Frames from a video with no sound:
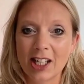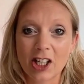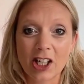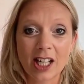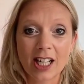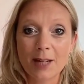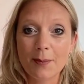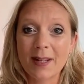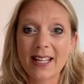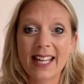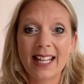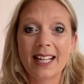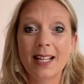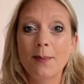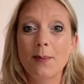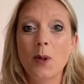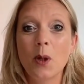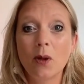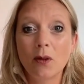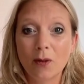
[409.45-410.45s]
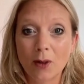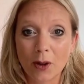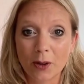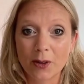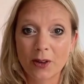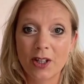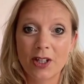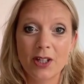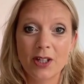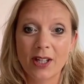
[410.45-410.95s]
You're going to be getting more
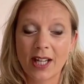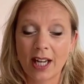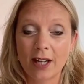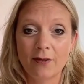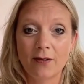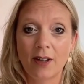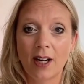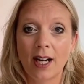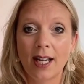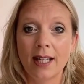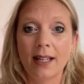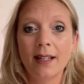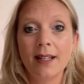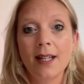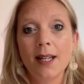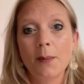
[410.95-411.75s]
wrong than you get right.